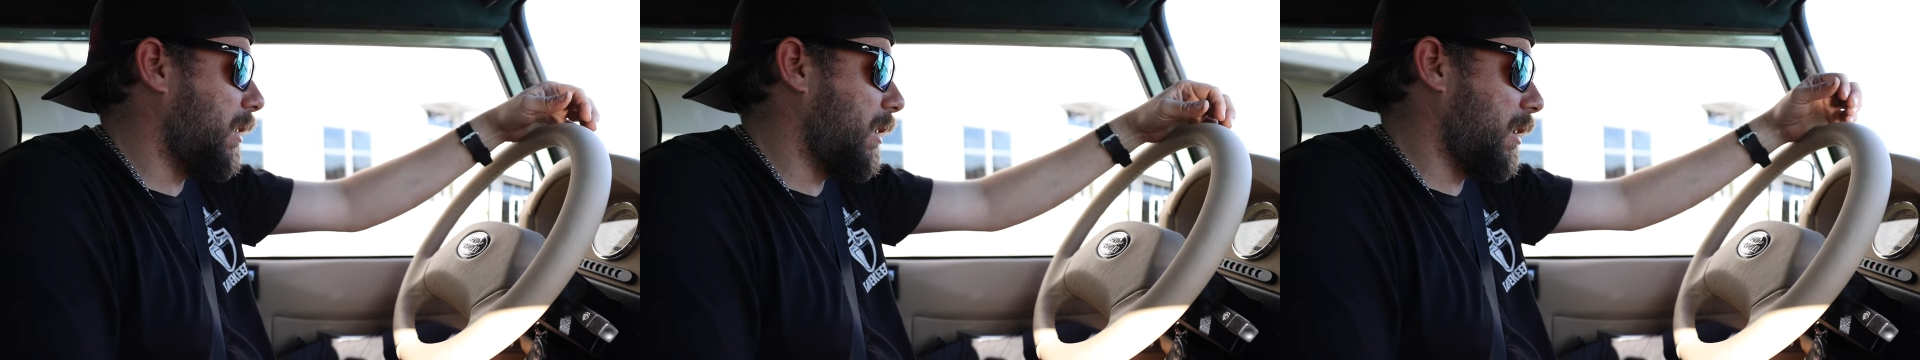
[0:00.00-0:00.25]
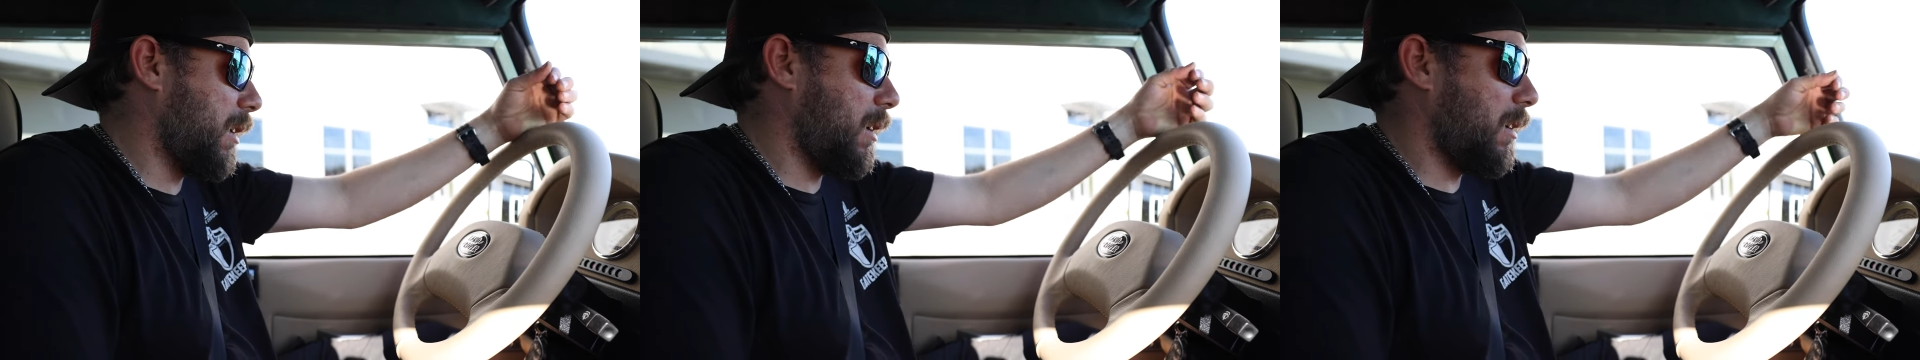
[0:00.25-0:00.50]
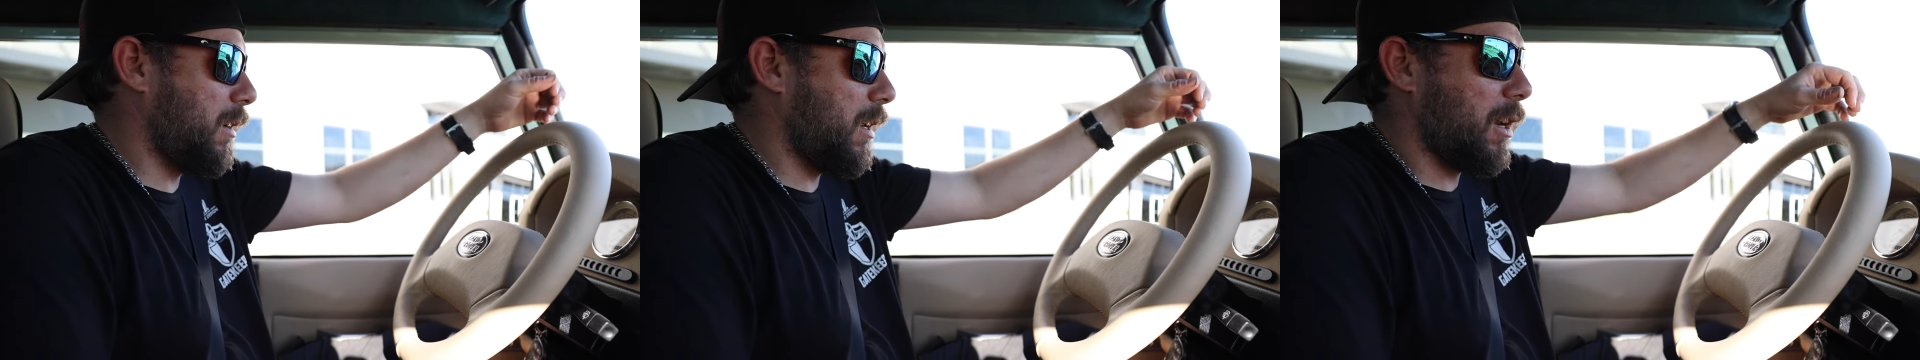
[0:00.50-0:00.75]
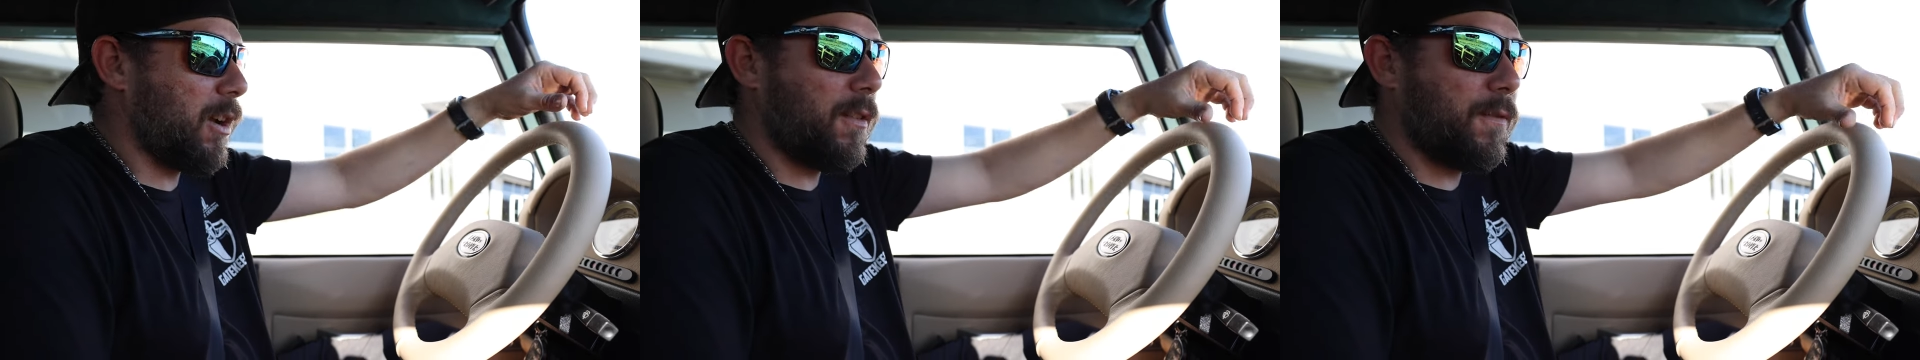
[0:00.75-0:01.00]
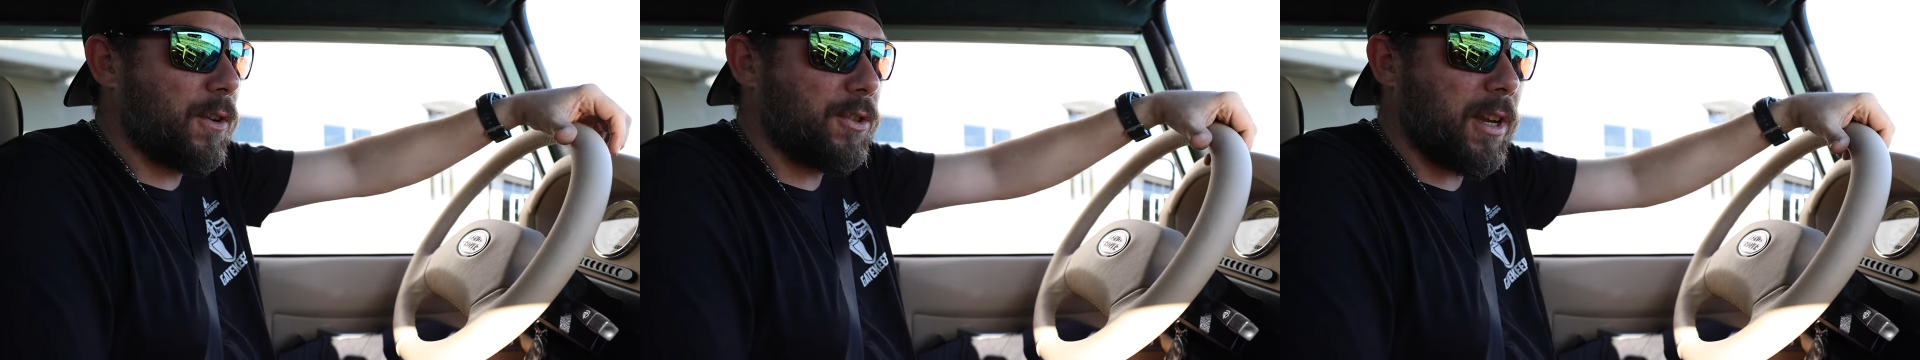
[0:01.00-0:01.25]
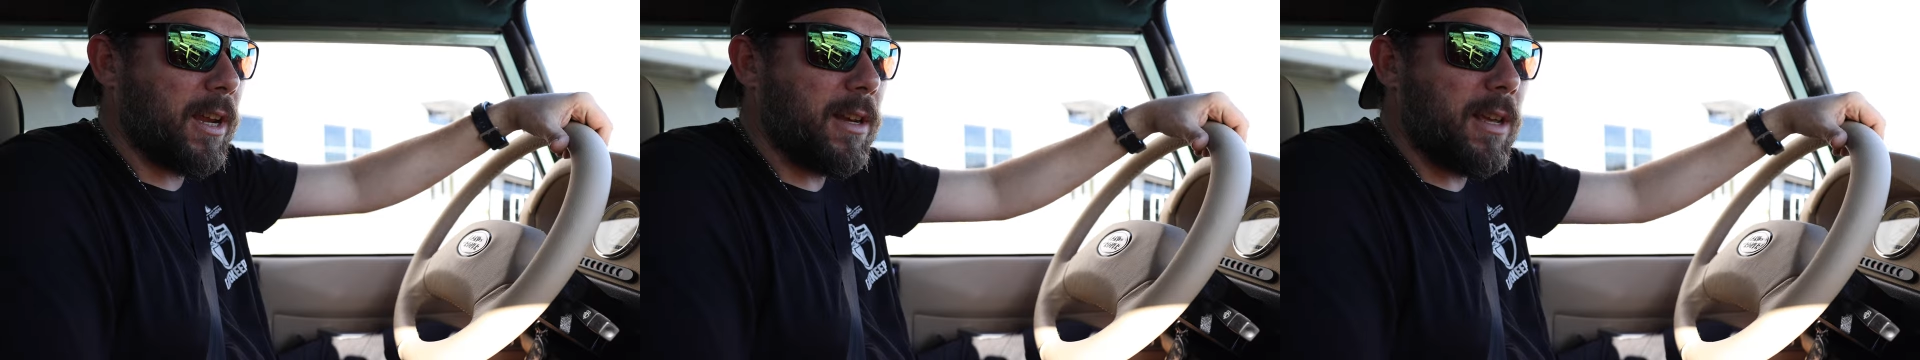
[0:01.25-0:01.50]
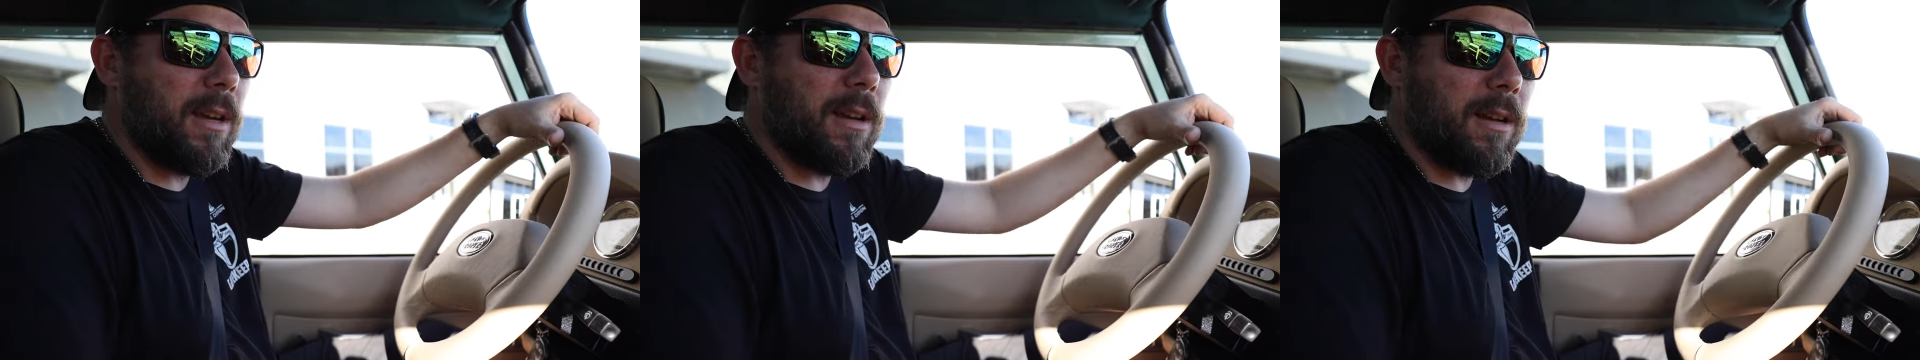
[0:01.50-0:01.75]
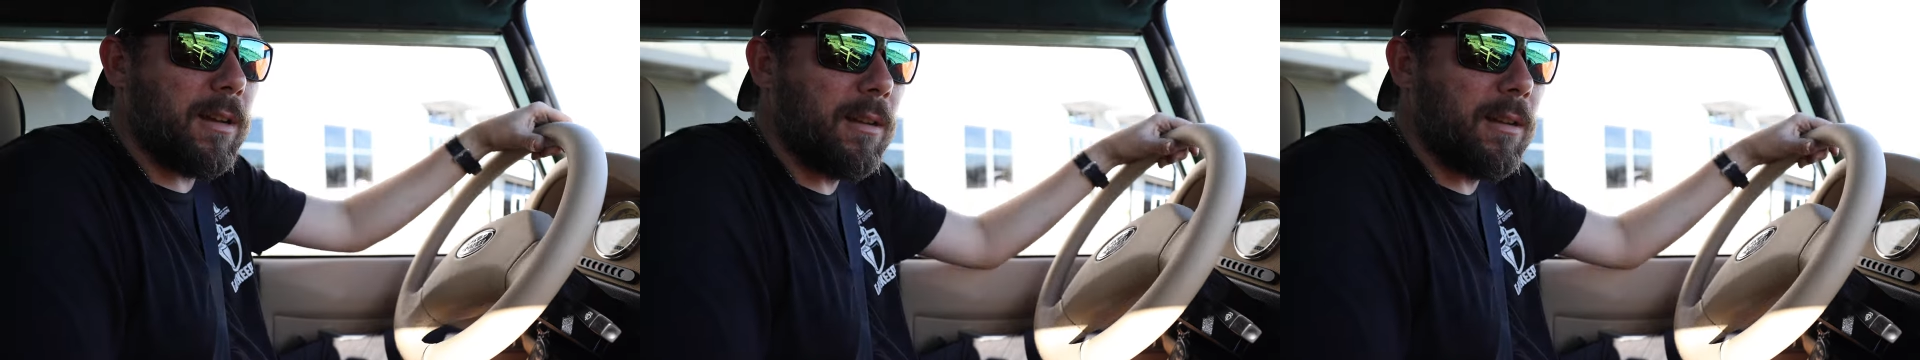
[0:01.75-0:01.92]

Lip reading: and get our first idea on